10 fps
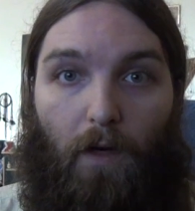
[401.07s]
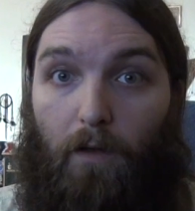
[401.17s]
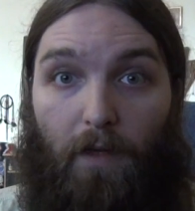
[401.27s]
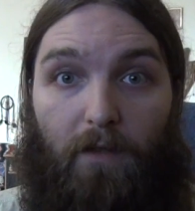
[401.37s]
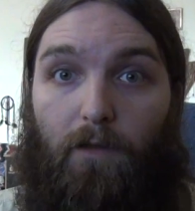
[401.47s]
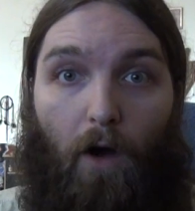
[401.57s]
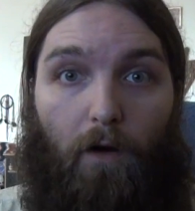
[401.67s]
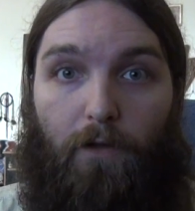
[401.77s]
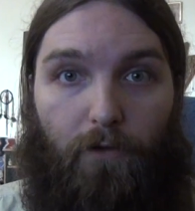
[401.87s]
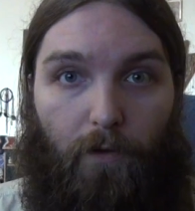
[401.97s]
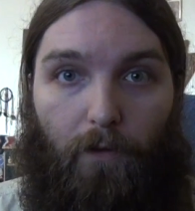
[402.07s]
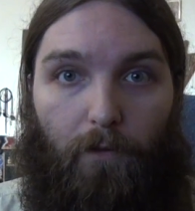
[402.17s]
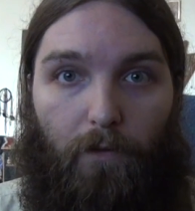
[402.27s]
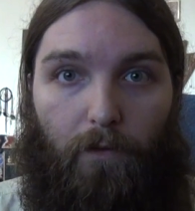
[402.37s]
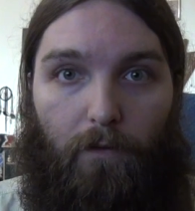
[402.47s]
That's the honest
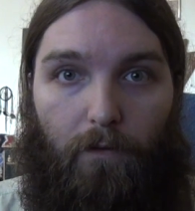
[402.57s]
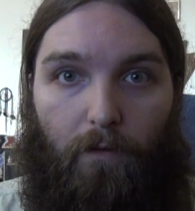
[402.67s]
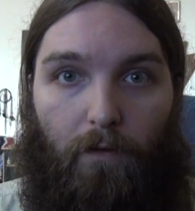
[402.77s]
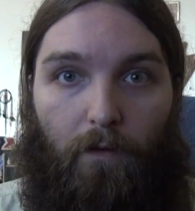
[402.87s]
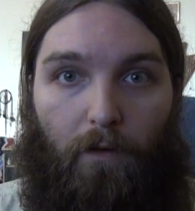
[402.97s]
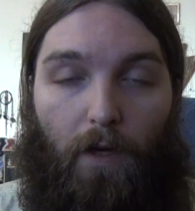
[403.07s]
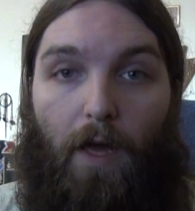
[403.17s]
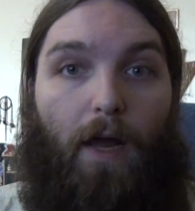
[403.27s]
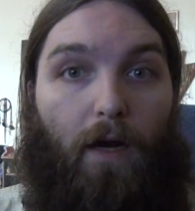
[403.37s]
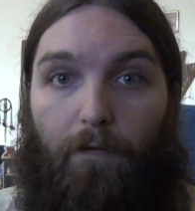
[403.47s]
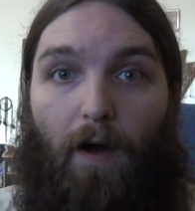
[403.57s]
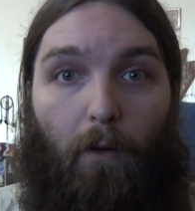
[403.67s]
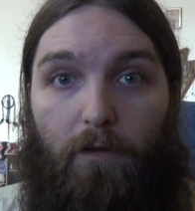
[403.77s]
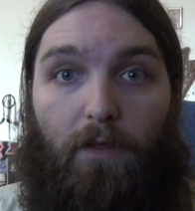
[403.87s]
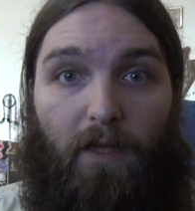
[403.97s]
truth. And if I
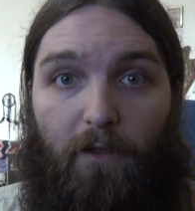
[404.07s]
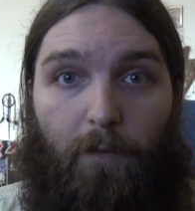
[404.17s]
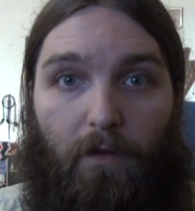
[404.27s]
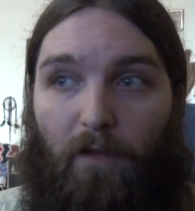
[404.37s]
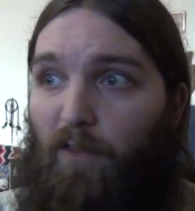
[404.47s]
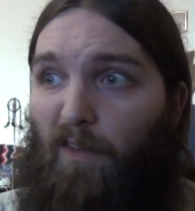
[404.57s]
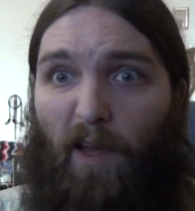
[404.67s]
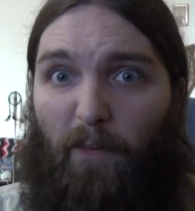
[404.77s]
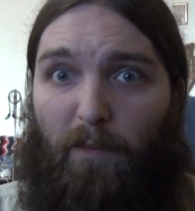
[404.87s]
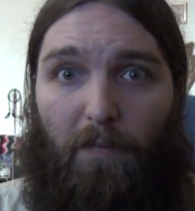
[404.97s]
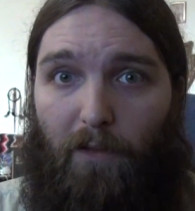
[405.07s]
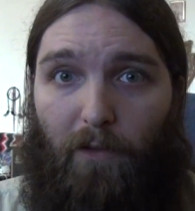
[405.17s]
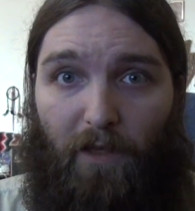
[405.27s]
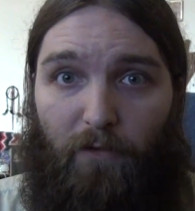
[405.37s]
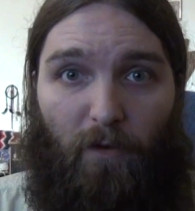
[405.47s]
was in his position, they wouldn't be
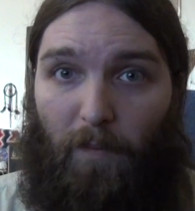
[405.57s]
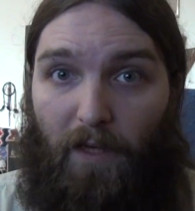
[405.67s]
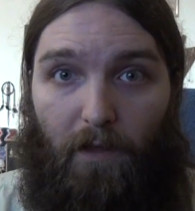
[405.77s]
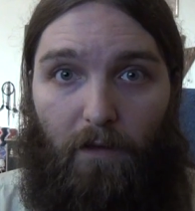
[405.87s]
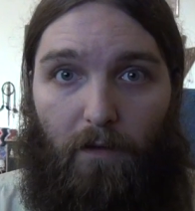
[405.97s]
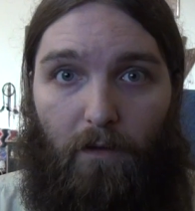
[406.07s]
doing this for me.